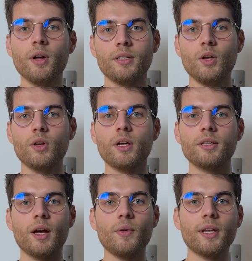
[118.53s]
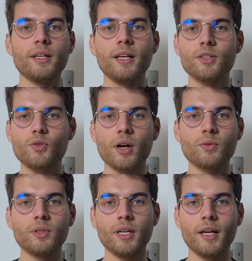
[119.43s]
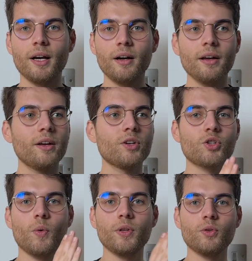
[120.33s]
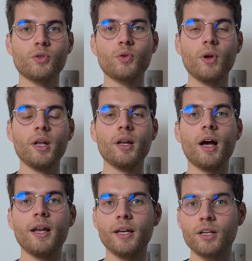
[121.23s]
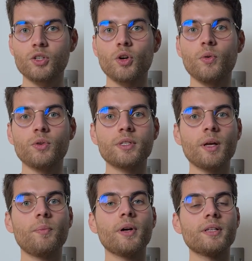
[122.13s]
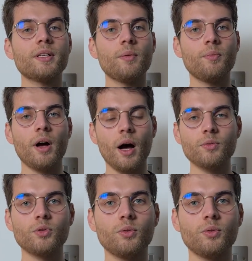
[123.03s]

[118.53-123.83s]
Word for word: that you can directly interact with the A I, showing your screen, and it can show you step by step how to